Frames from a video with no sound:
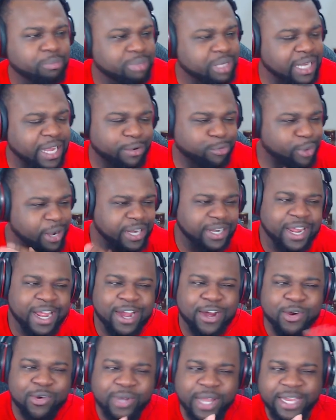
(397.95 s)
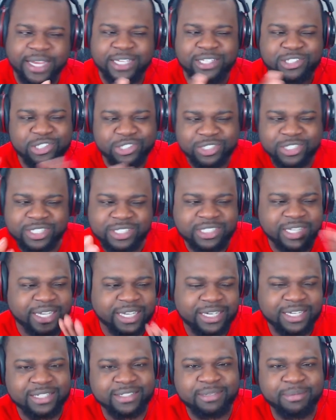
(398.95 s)
But like right now, like it just looks like
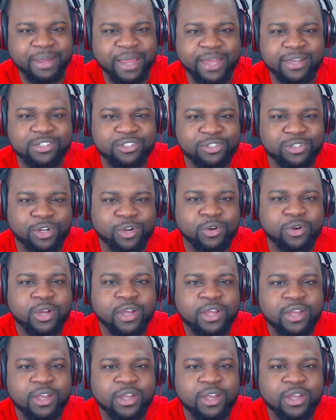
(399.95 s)
it doesn't match, you know?